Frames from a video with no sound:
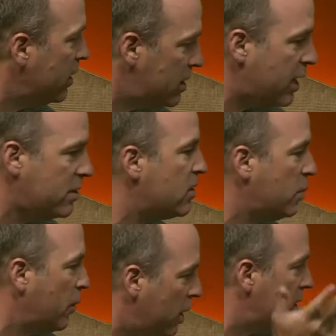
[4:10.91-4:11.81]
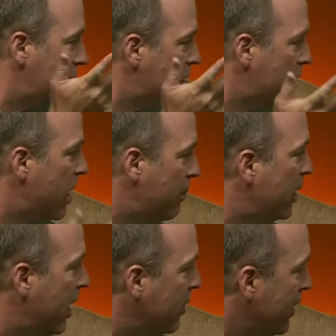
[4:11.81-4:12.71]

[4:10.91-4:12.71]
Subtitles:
In Texas, we want it to turn up now.